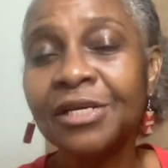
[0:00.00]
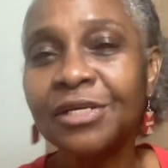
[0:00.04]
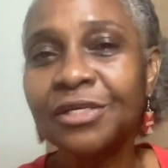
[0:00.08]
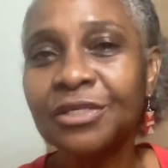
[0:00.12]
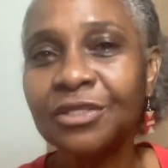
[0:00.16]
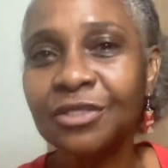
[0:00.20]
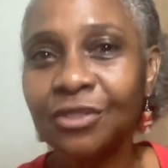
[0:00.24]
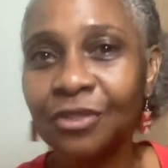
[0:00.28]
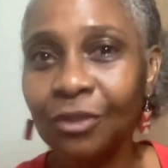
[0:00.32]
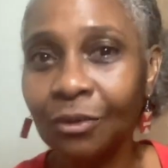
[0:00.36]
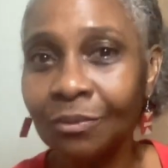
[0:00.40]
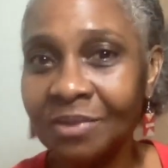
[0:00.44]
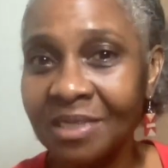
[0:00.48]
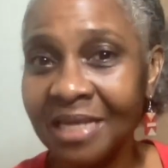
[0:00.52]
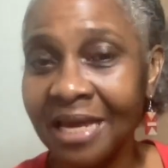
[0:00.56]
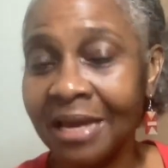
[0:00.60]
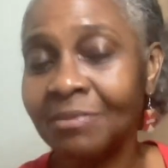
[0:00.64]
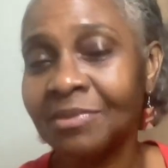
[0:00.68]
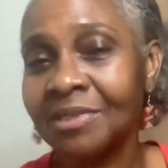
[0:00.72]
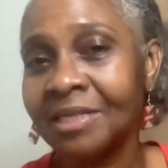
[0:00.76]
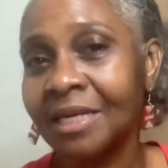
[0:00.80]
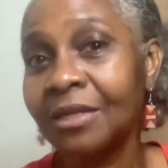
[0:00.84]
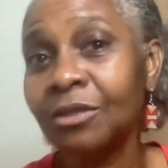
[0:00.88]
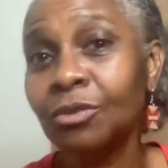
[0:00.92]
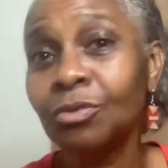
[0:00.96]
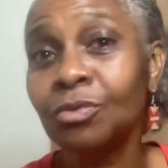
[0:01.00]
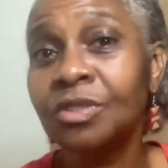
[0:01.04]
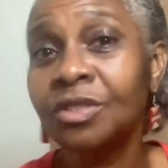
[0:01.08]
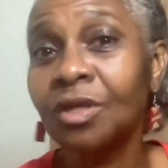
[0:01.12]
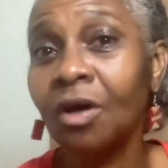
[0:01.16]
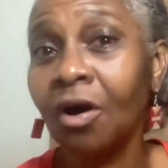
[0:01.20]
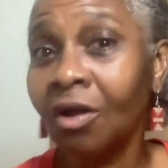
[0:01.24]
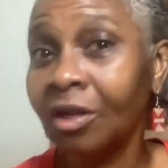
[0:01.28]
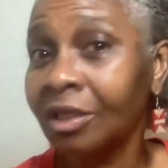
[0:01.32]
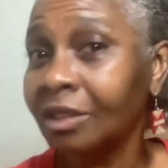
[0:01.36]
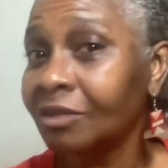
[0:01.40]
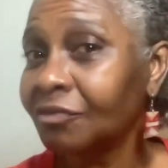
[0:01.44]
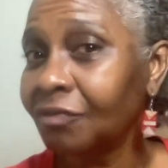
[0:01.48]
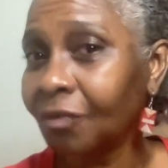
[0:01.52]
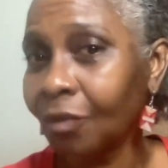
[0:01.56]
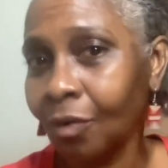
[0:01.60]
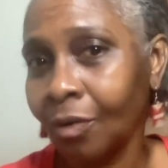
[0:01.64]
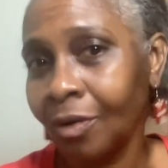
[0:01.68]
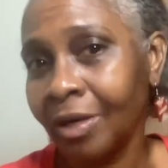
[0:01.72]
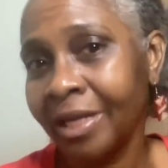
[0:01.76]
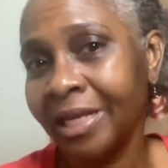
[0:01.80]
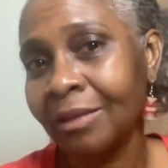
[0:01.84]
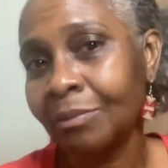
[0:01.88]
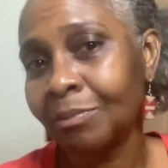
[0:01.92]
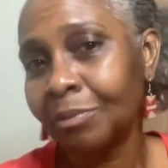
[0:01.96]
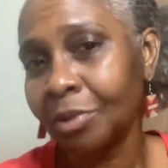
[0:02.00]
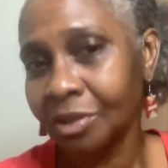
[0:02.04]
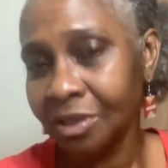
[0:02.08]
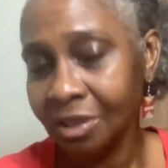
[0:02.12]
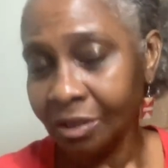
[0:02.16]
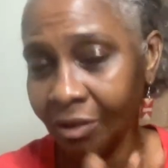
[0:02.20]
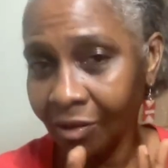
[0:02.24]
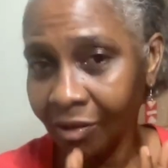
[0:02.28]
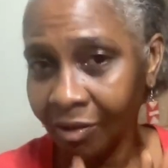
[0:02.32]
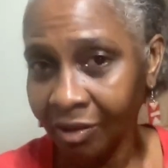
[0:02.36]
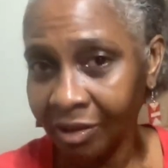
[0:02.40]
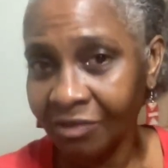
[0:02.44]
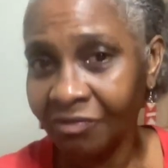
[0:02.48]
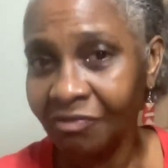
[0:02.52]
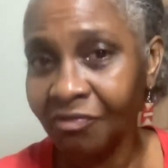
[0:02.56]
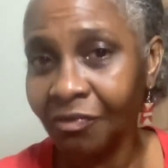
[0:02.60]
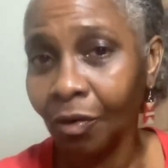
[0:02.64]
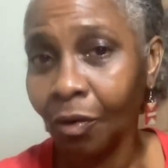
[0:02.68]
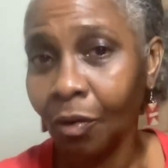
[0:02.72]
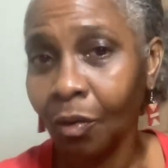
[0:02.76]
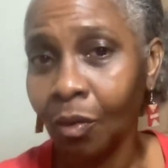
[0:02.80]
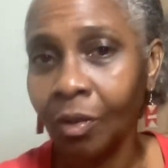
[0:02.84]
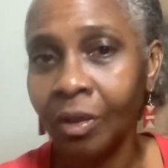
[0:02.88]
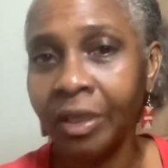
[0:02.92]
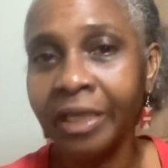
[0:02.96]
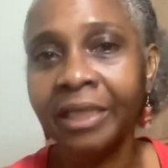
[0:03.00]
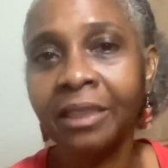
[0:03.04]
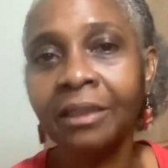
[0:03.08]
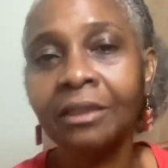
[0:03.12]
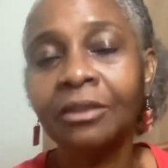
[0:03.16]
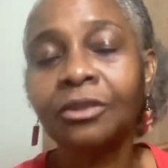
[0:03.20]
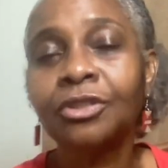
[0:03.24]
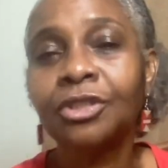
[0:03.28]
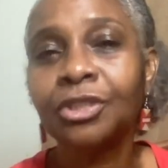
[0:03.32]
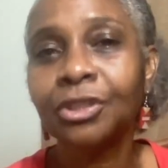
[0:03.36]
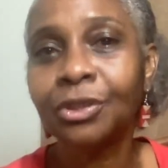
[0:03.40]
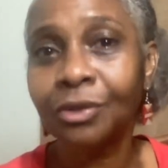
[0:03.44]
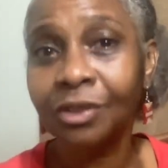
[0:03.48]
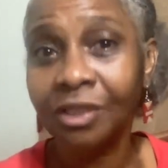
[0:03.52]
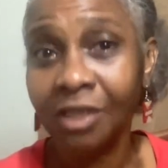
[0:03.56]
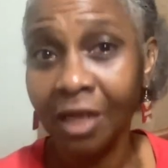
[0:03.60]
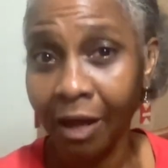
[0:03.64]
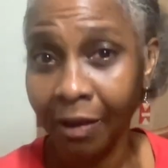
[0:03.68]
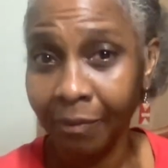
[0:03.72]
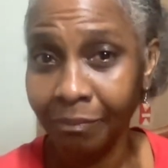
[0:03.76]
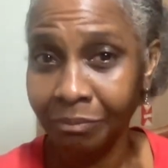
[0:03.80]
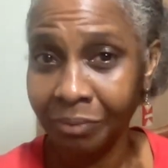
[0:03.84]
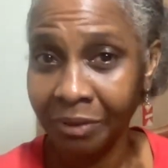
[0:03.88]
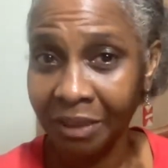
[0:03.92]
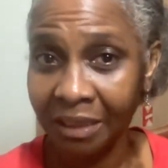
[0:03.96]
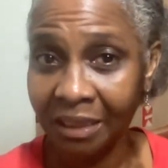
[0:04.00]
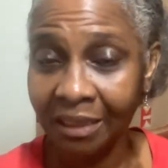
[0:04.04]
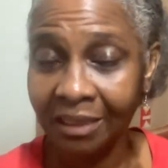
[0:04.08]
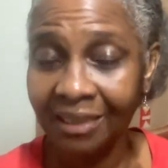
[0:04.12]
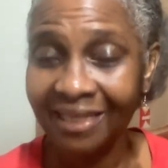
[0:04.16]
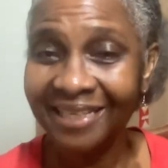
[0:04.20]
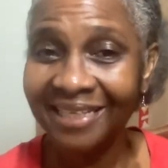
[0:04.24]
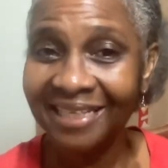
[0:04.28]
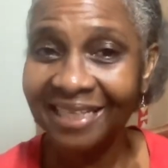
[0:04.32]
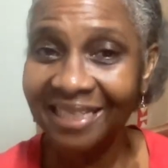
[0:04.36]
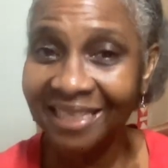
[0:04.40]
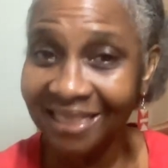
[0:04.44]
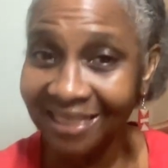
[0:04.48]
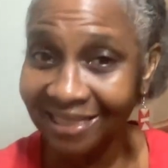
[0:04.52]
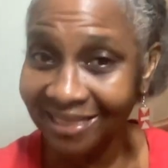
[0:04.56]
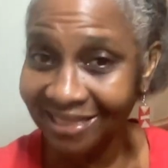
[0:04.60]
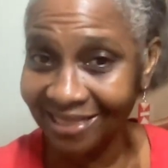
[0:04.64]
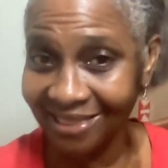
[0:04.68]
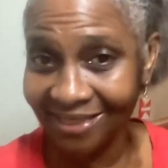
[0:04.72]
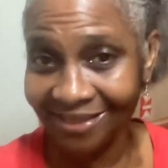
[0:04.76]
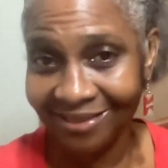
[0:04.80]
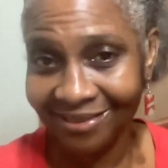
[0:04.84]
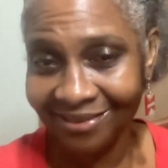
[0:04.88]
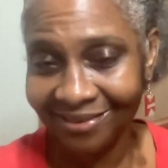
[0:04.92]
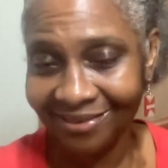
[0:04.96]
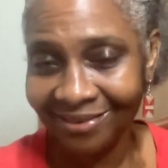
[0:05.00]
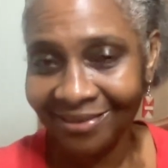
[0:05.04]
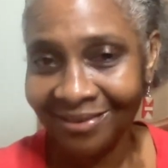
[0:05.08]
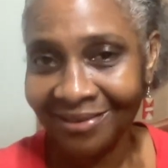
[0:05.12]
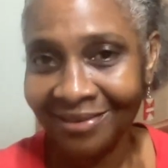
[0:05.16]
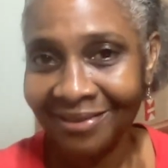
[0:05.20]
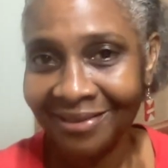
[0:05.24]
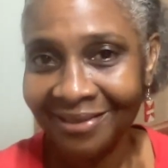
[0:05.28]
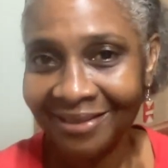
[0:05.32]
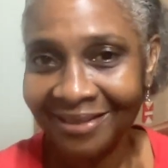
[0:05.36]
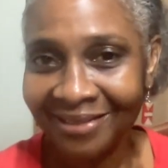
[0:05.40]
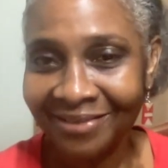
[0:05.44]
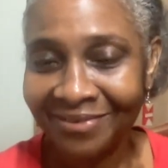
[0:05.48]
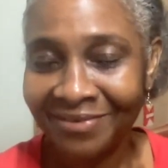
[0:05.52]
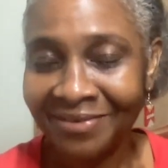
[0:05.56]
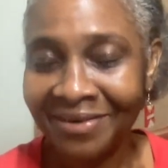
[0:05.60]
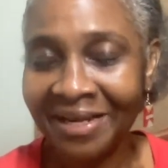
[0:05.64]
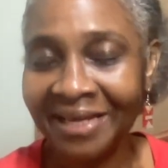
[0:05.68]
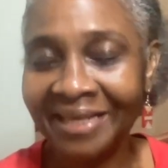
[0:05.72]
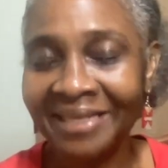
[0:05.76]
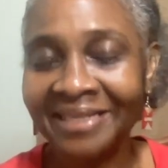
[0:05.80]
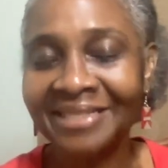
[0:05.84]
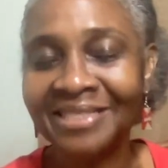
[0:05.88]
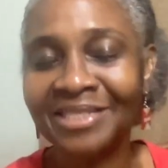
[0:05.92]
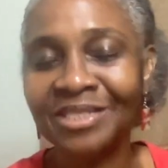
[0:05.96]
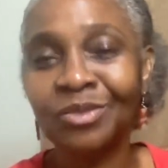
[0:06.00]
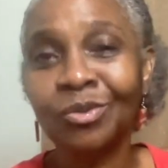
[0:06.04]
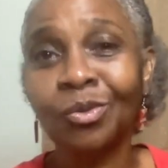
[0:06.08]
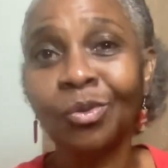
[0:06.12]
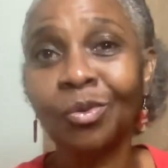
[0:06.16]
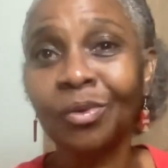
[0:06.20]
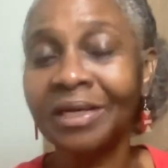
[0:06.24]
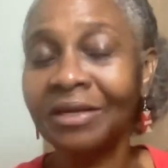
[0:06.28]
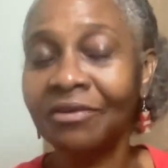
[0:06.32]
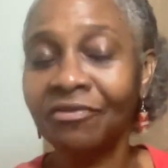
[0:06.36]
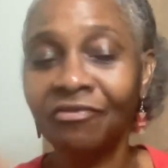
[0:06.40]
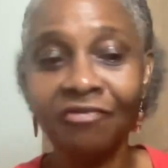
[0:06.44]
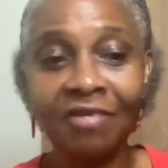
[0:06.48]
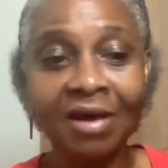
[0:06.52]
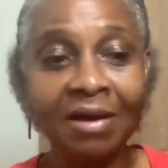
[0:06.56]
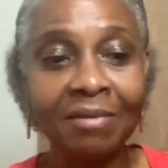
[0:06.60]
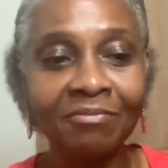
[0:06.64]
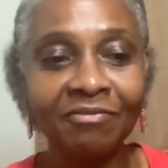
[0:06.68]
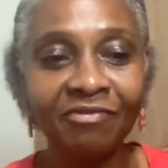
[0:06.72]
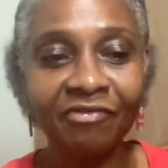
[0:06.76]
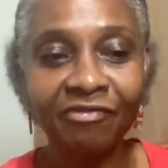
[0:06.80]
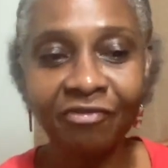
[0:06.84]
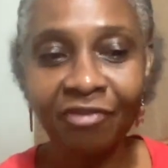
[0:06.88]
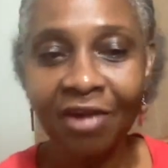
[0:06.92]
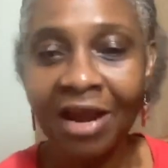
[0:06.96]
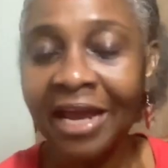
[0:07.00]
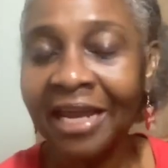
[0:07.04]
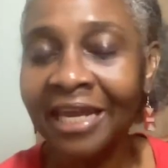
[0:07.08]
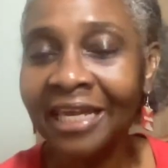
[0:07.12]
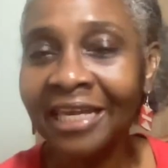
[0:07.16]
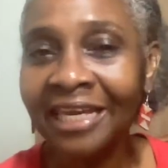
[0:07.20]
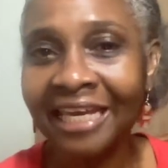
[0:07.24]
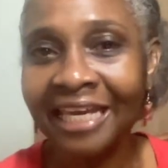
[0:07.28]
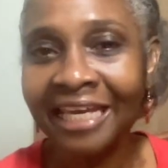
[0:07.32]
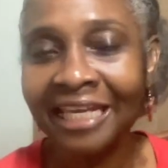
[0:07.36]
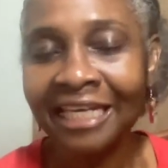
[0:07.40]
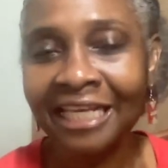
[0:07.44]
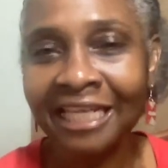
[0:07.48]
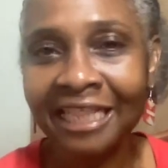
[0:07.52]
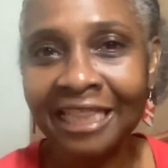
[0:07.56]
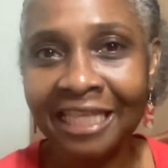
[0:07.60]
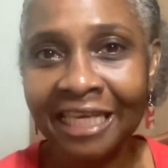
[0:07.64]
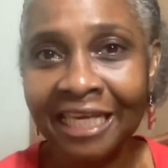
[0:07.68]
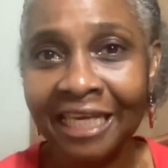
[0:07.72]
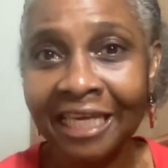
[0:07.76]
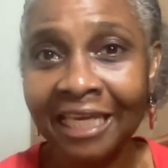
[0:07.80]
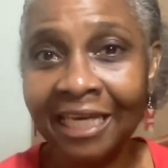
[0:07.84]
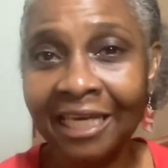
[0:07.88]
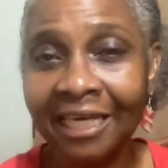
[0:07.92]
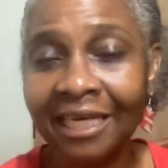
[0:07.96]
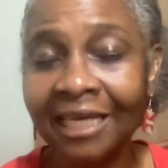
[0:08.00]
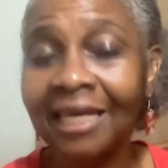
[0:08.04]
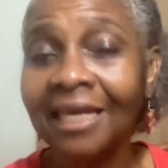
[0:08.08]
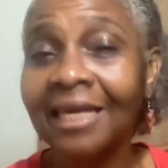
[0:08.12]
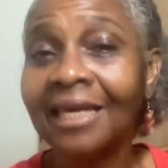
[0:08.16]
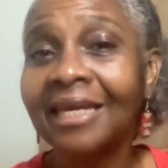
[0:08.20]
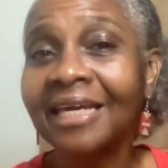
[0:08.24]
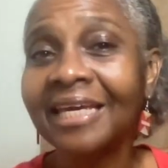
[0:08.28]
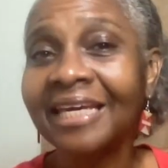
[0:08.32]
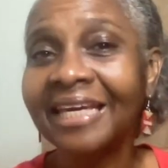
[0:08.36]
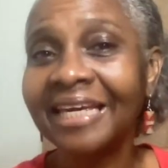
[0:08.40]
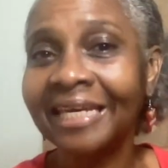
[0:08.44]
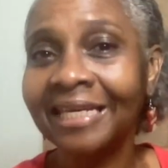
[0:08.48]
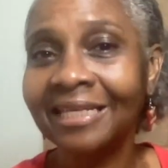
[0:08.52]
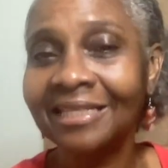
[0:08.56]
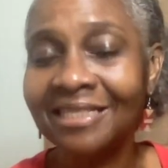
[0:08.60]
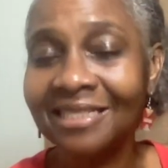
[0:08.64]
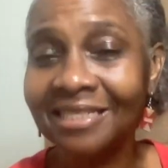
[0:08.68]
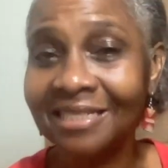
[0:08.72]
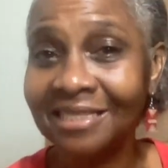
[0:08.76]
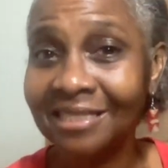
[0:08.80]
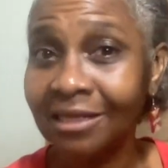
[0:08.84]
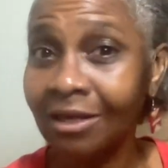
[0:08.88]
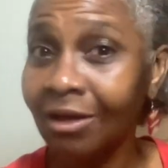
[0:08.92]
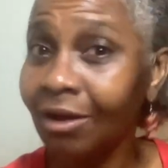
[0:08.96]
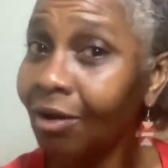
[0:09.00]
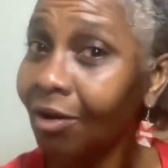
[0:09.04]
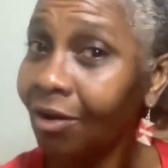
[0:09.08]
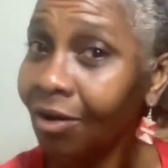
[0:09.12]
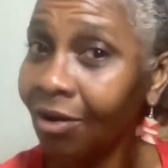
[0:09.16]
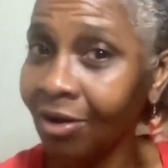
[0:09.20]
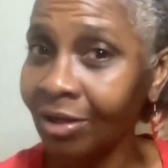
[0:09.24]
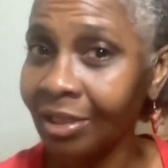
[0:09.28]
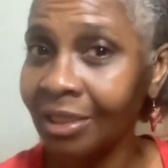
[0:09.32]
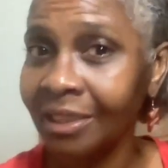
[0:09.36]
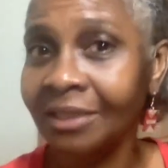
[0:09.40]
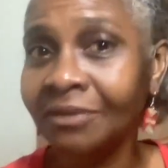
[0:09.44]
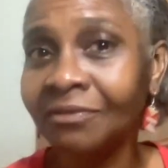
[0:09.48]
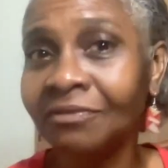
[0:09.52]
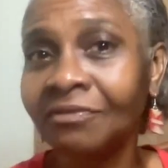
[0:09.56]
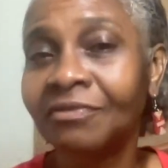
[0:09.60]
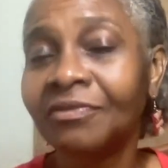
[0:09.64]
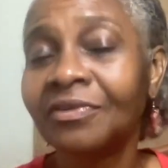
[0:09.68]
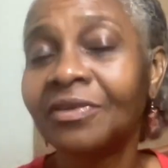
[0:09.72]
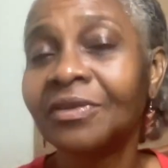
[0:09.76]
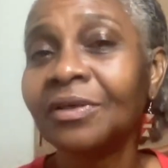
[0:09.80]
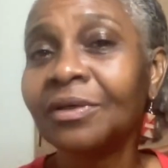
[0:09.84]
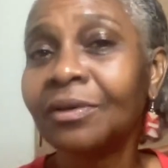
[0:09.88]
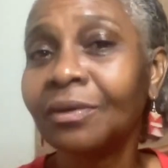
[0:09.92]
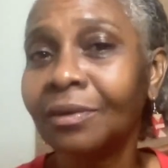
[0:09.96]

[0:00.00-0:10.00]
Sometimes I use olive oil, but olive oil should not be heated, right? So if I'm frying anything, it's olive.